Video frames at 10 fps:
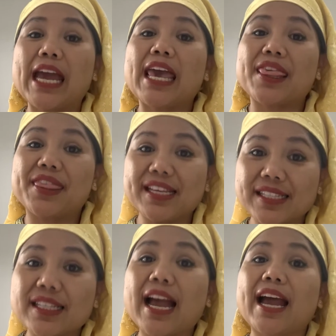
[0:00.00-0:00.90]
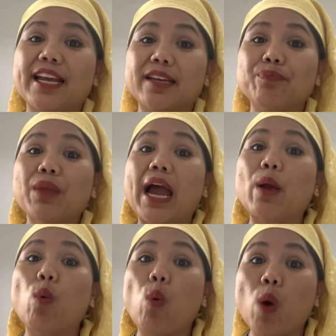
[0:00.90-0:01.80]
This time, I
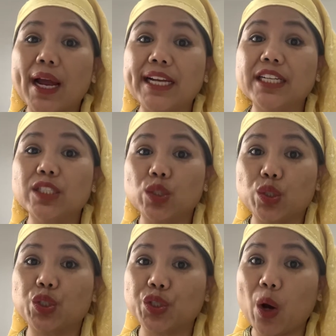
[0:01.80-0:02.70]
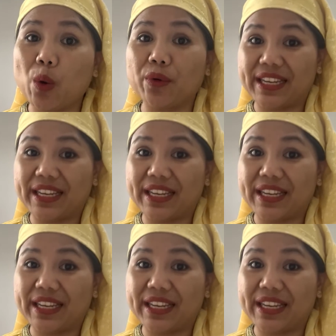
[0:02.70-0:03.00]
want to show